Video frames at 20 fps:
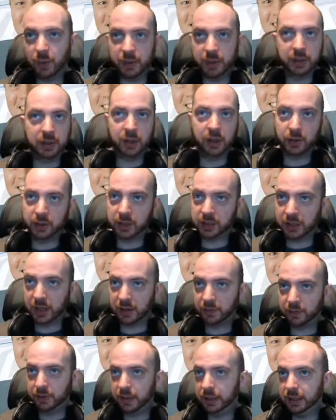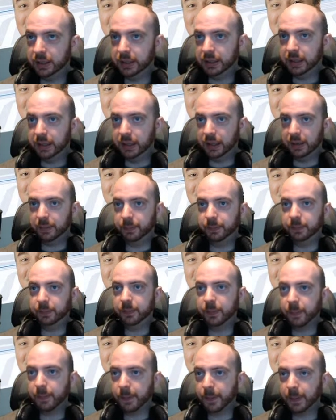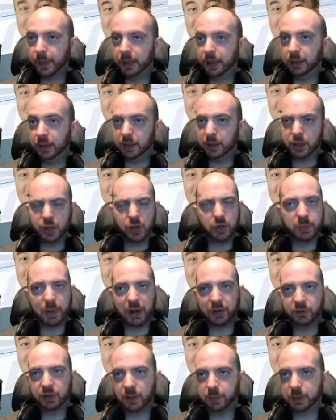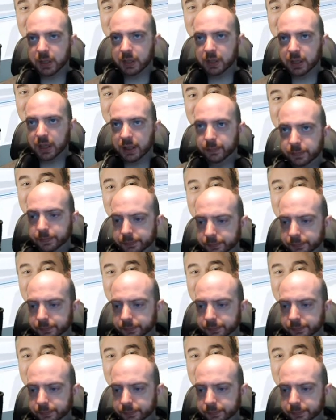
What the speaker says: and lots of stuff. And a huge amount of ships to see.